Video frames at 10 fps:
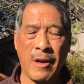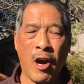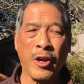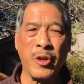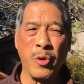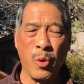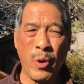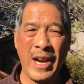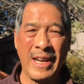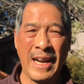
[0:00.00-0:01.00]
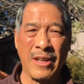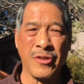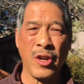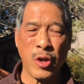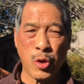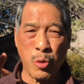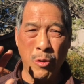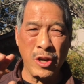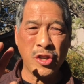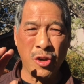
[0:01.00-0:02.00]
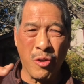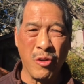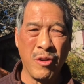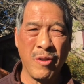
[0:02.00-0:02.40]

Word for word: argued away as traditional,